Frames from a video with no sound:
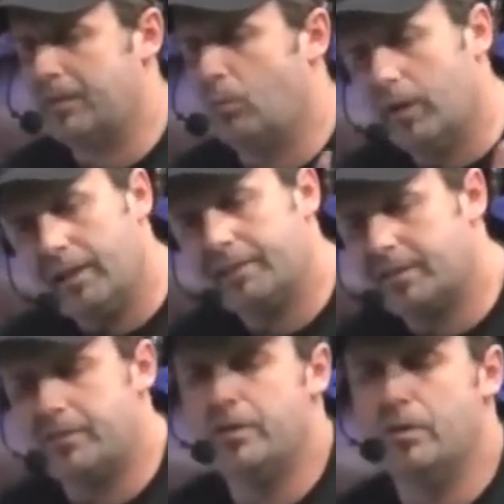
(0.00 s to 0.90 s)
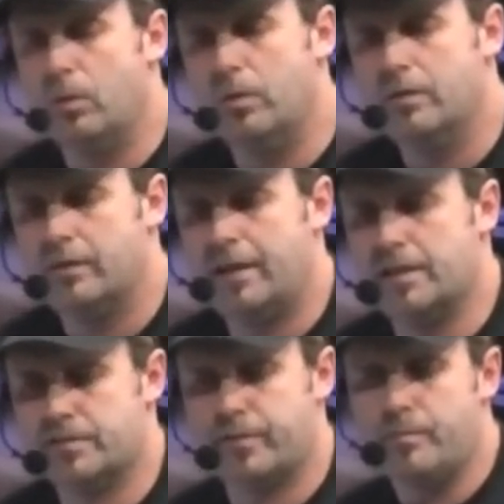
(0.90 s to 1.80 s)
what I like to do
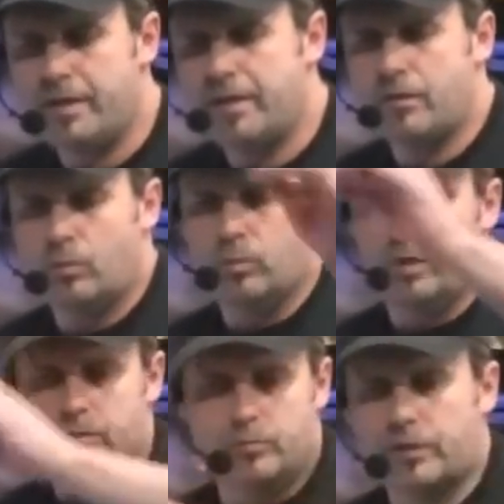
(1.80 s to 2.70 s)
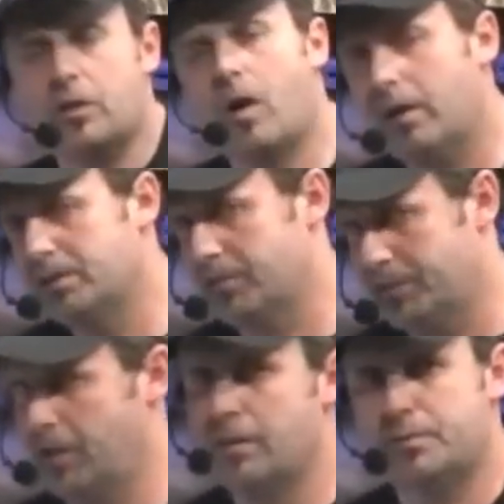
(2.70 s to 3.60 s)
is, for me, regardless of the
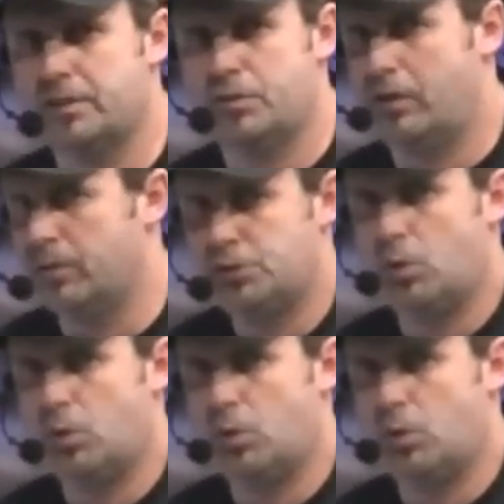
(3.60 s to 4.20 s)
time signature, how